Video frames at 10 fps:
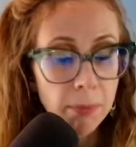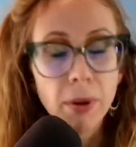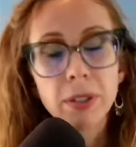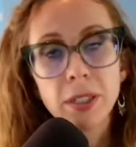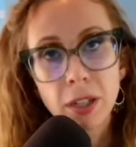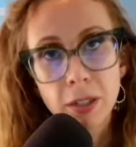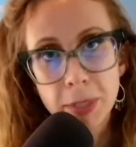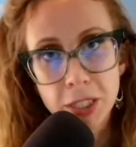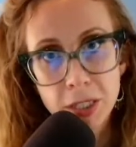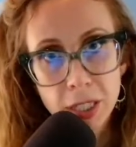marketing
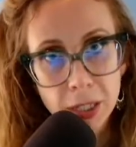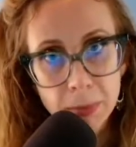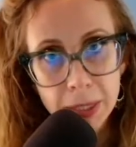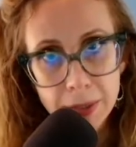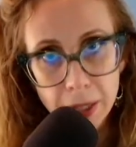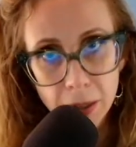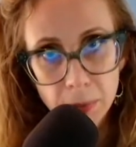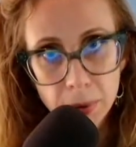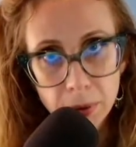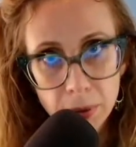automation team is set up
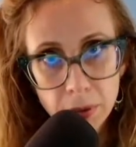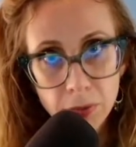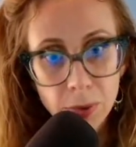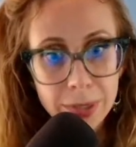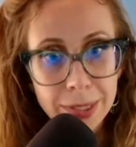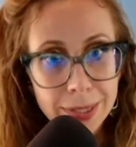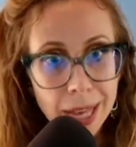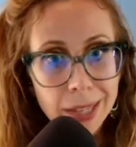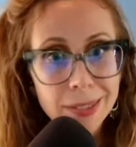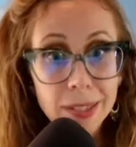for
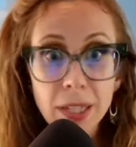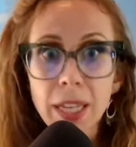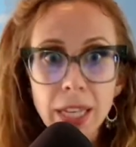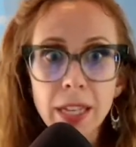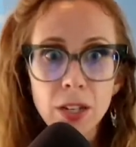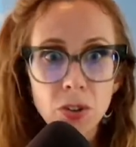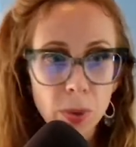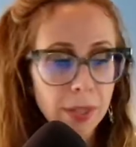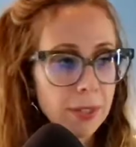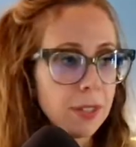success in
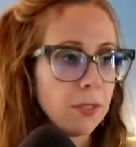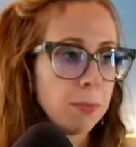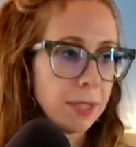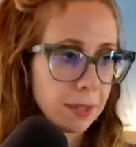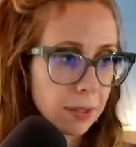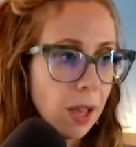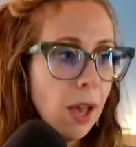doing these different pieces.